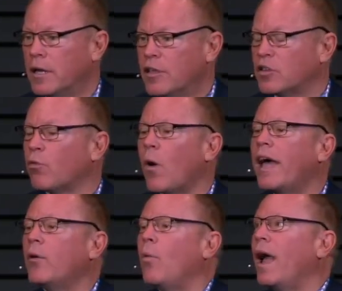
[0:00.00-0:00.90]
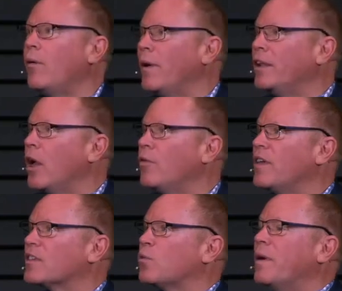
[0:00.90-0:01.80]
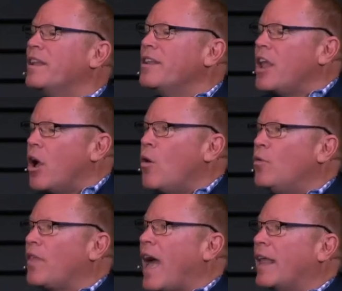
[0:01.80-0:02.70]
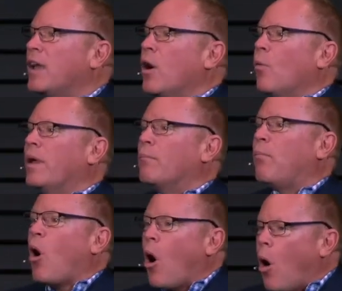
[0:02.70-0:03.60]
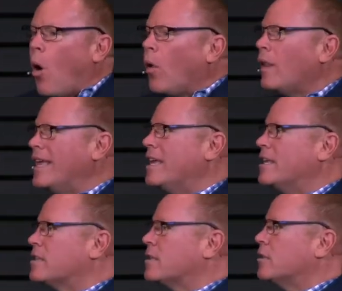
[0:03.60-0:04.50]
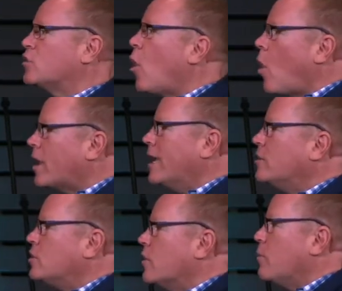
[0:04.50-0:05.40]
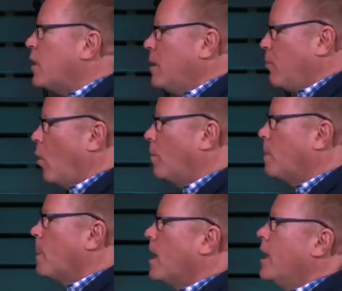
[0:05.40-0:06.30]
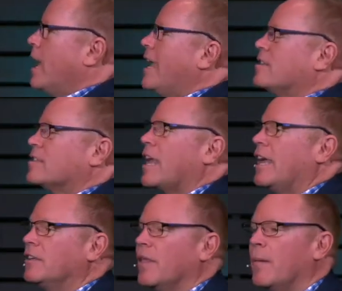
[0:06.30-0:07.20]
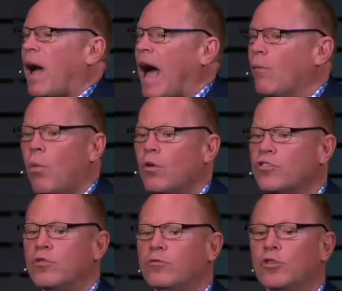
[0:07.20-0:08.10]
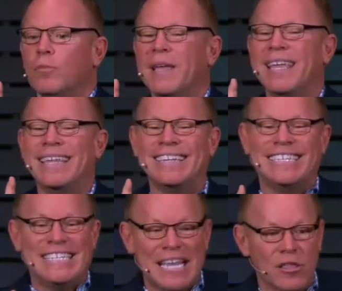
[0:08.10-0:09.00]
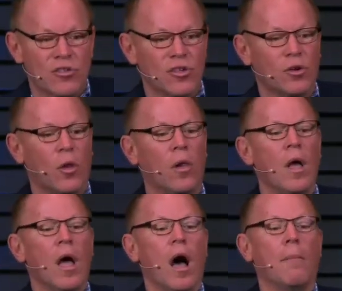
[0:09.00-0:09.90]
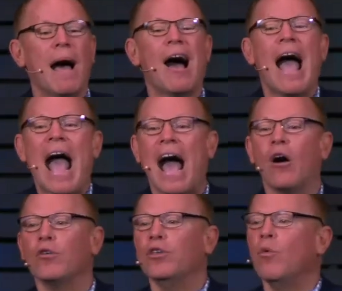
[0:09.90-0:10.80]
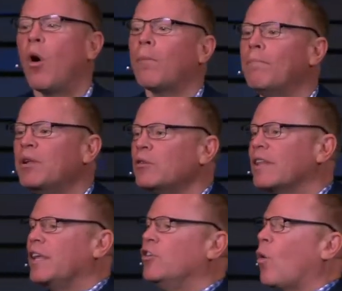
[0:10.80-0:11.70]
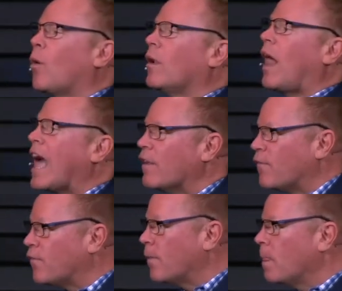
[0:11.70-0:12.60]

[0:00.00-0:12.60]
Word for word: So, right away, we know this. We know that when Paul is talking to the people, He's saying to them, I want you to be intentional about how you are building your life.